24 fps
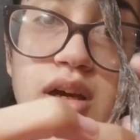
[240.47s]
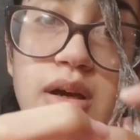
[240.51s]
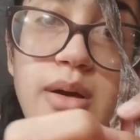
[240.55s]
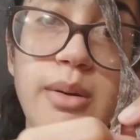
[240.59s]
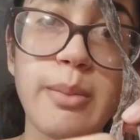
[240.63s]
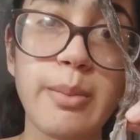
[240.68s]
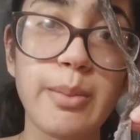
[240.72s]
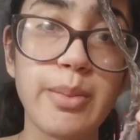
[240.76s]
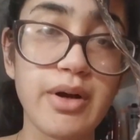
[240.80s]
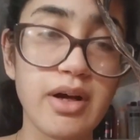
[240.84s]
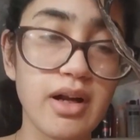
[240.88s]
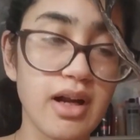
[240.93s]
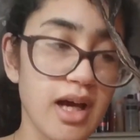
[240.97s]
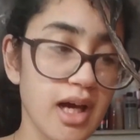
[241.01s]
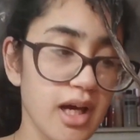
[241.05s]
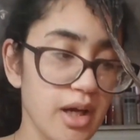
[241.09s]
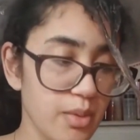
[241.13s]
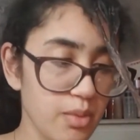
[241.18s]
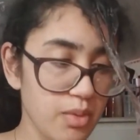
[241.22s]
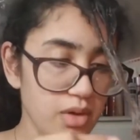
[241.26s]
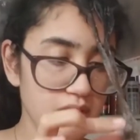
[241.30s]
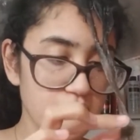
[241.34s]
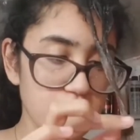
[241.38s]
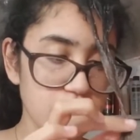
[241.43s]
But I
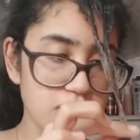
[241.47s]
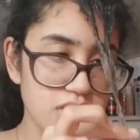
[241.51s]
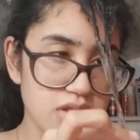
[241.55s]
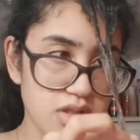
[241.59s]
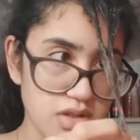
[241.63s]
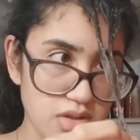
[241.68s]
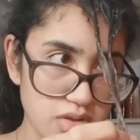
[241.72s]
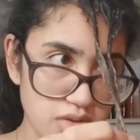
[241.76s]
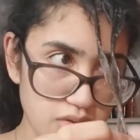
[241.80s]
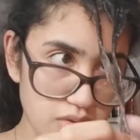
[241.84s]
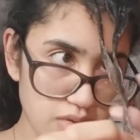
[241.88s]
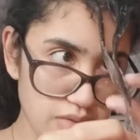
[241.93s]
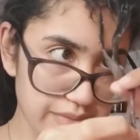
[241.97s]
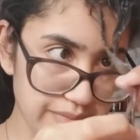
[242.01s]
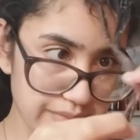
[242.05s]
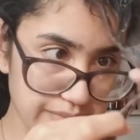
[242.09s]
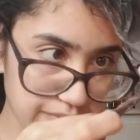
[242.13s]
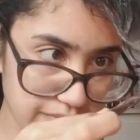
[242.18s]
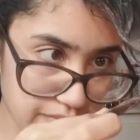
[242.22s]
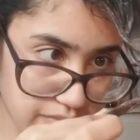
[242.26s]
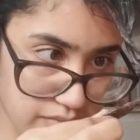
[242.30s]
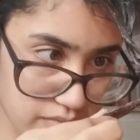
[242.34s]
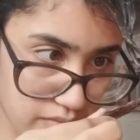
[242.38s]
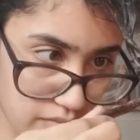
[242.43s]
want to
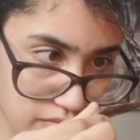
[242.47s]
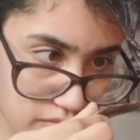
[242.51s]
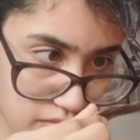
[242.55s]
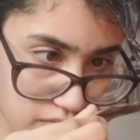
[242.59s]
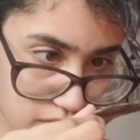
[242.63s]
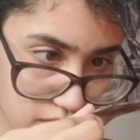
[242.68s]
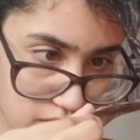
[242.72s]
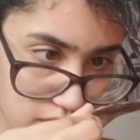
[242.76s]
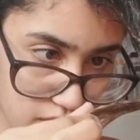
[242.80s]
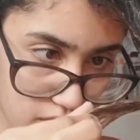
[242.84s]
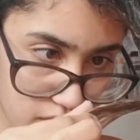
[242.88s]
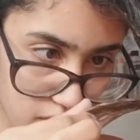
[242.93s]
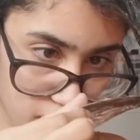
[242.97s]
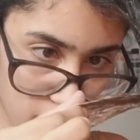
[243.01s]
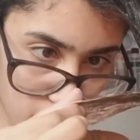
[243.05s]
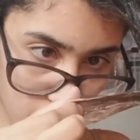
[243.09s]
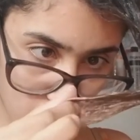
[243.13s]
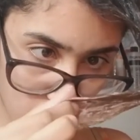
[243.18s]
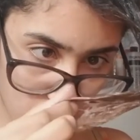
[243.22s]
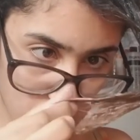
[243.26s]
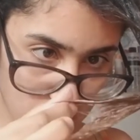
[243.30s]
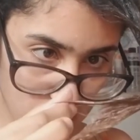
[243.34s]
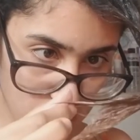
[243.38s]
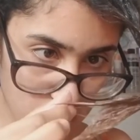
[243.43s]

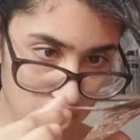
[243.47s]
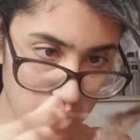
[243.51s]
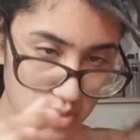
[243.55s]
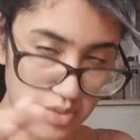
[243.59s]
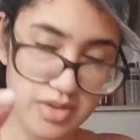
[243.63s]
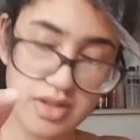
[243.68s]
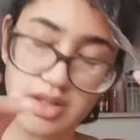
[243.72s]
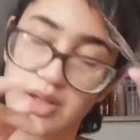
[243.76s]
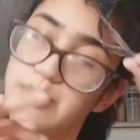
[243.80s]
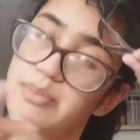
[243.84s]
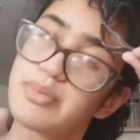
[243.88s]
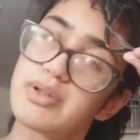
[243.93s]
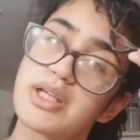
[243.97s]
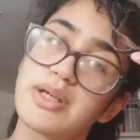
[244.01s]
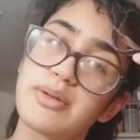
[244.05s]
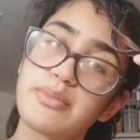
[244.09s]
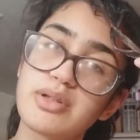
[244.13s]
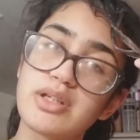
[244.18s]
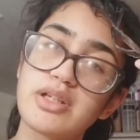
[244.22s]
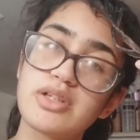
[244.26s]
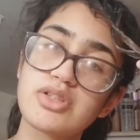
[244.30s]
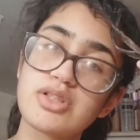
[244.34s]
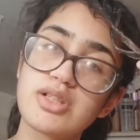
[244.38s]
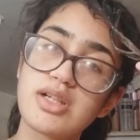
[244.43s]
use complete
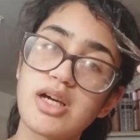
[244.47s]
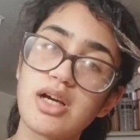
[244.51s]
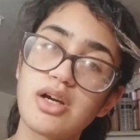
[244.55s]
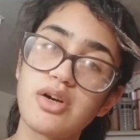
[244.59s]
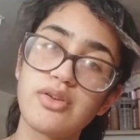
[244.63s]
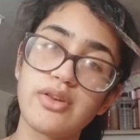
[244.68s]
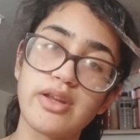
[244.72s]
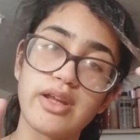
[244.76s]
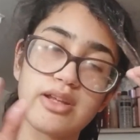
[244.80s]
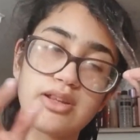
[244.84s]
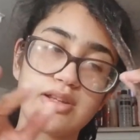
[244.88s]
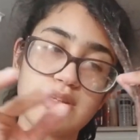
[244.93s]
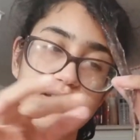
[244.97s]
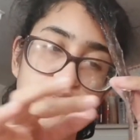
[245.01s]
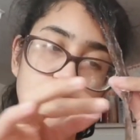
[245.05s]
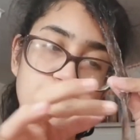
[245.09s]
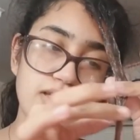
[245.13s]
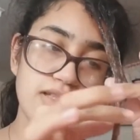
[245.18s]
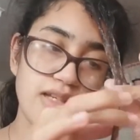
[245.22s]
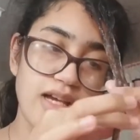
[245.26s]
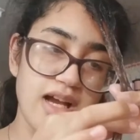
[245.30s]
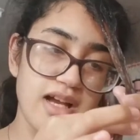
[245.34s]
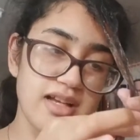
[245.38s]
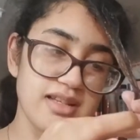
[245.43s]
bleach now that this
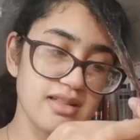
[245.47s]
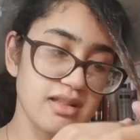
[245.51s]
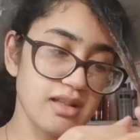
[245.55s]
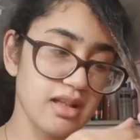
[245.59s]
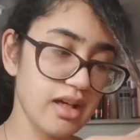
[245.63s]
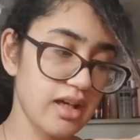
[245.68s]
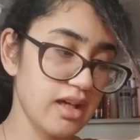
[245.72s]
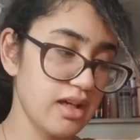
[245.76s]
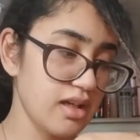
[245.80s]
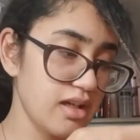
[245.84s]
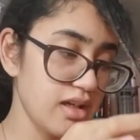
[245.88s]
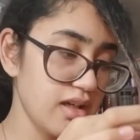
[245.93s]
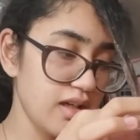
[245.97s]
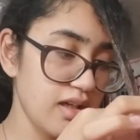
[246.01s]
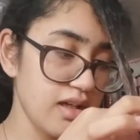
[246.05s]
is as light